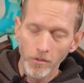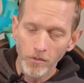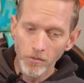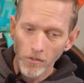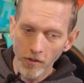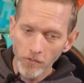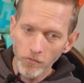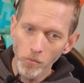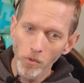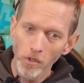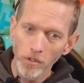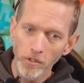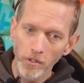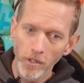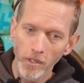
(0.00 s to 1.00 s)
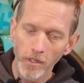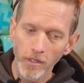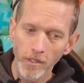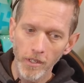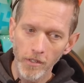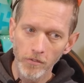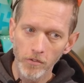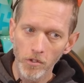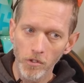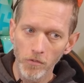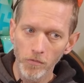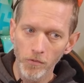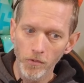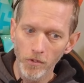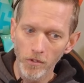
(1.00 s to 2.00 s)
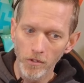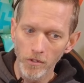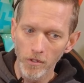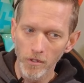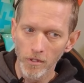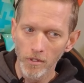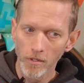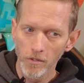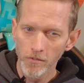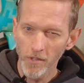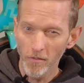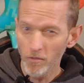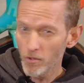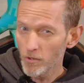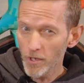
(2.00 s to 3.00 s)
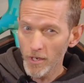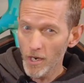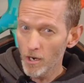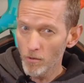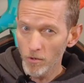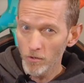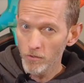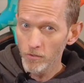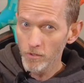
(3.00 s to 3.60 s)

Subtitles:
This one is good for 7 or 8 hours.